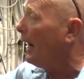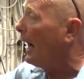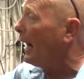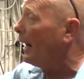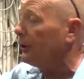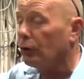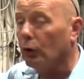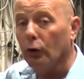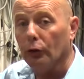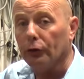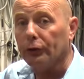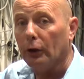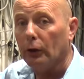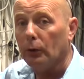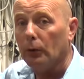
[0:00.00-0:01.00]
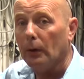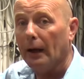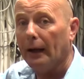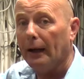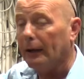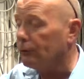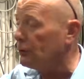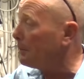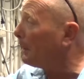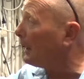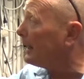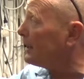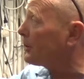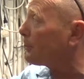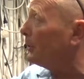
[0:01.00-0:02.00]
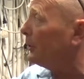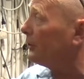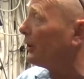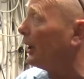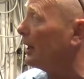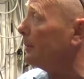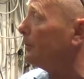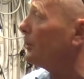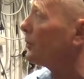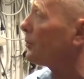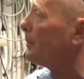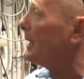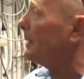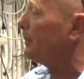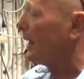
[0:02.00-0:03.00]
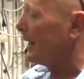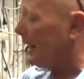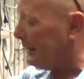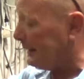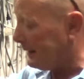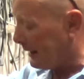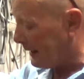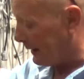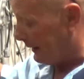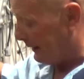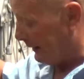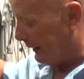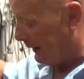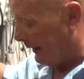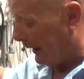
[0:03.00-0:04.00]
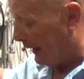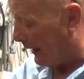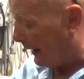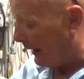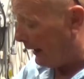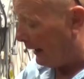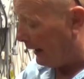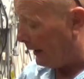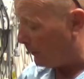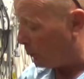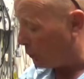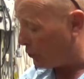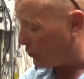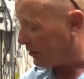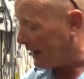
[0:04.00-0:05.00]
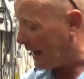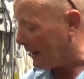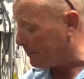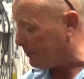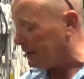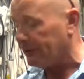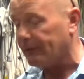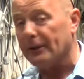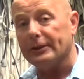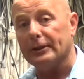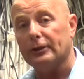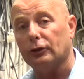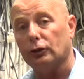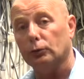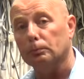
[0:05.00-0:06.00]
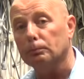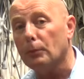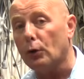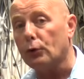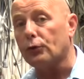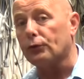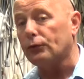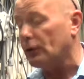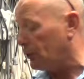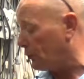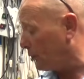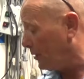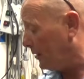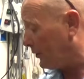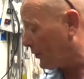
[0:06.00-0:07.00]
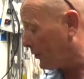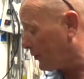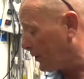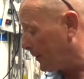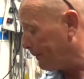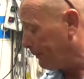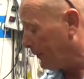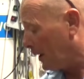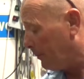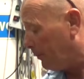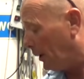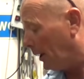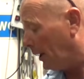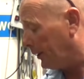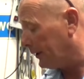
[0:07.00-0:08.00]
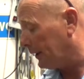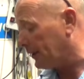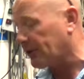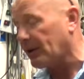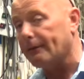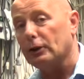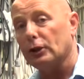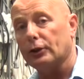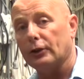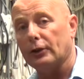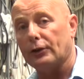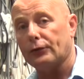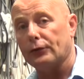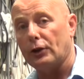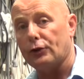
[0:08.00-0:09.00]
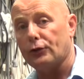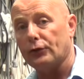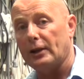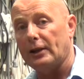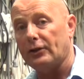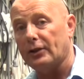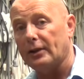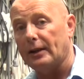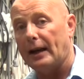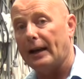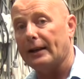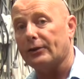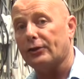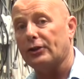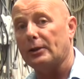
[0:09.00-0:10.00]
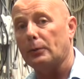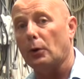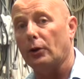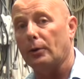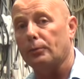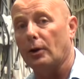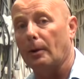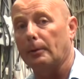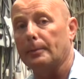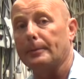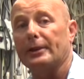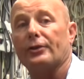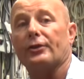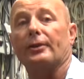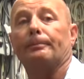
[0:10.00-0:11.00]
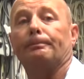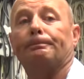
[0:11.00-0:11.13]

and also uh, replacement timers made by Elitech, uh, which can be fitted to most fridge freezers. But let's have a look at this fridge freezer and see what the problem is.